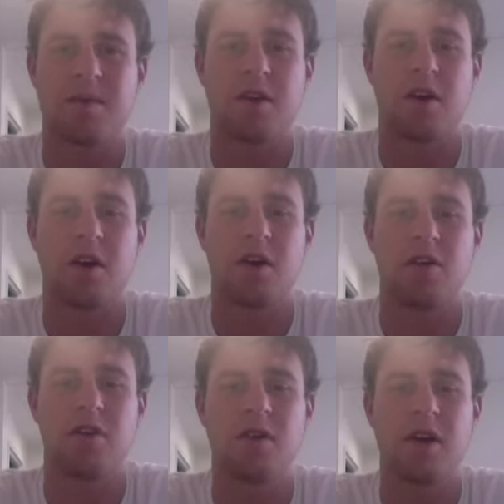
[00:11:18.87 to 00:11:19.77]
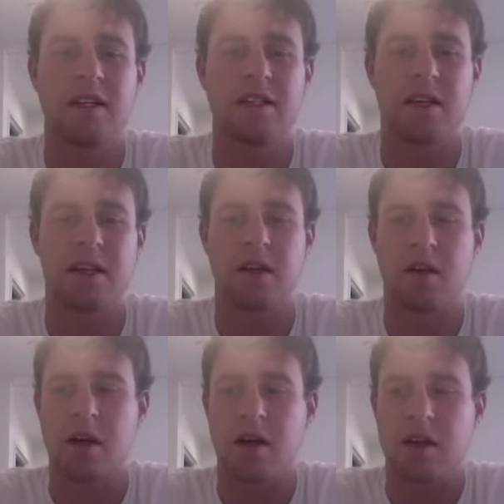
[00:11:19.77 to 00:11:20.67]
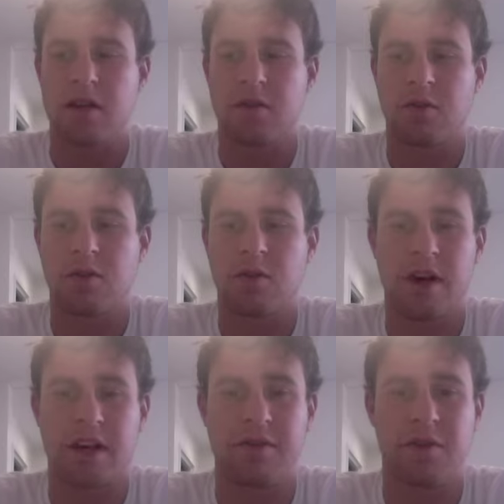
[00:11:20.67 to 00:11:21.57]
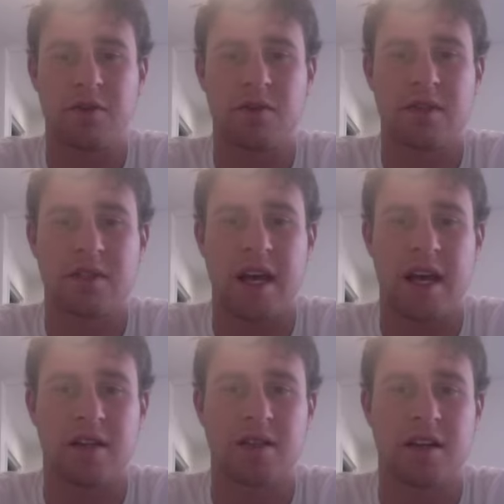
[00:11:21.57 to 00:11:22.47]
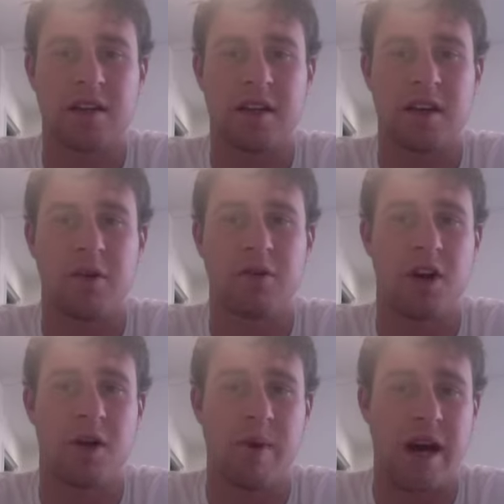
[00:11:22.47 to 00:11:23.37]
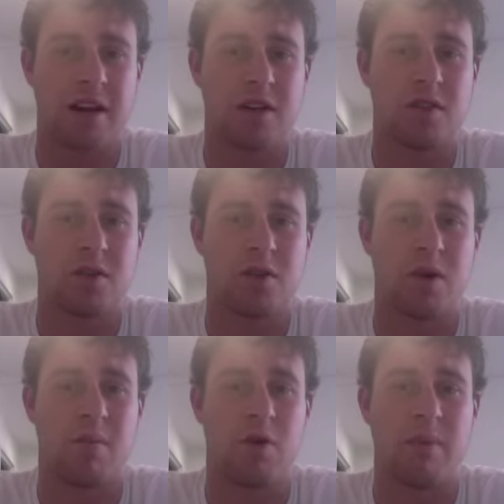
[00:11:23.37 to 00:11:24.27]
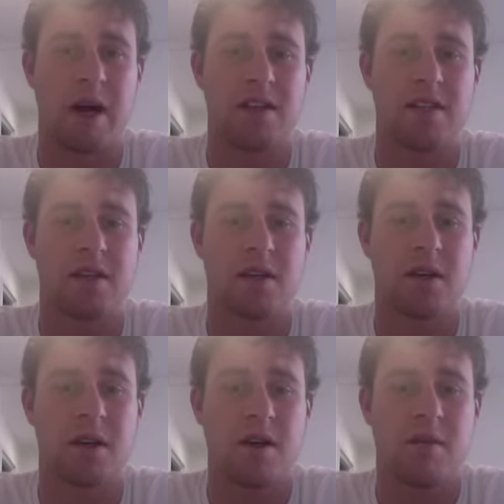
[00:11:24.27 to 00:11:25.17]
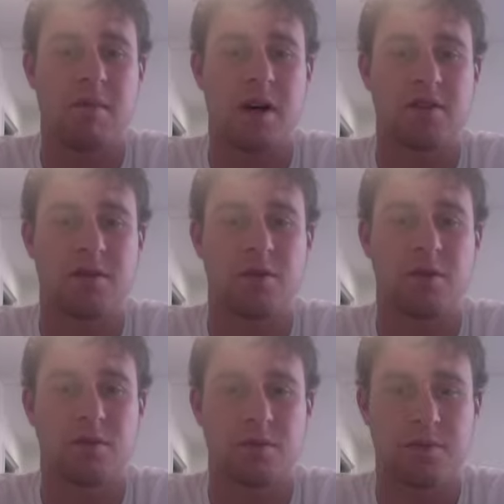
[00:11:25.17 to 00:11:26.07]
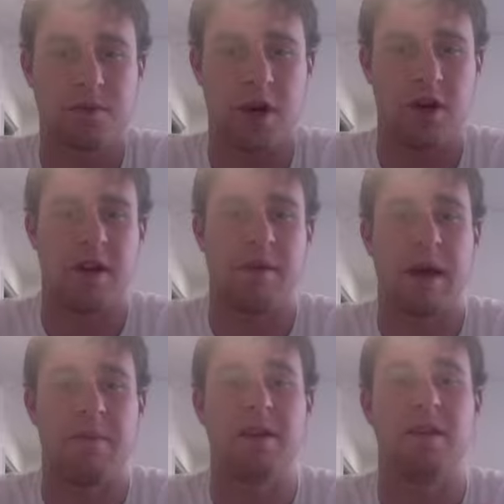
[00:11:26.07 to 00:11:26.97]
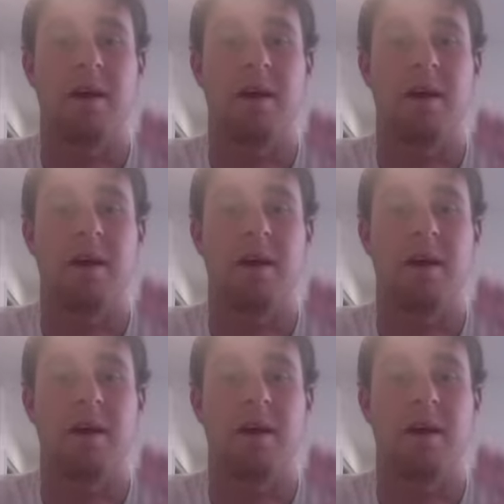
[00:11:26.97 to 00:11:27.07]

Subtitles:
So, utilizing quite a difficult text, I think I would go back to a more basic muscle tone and maybe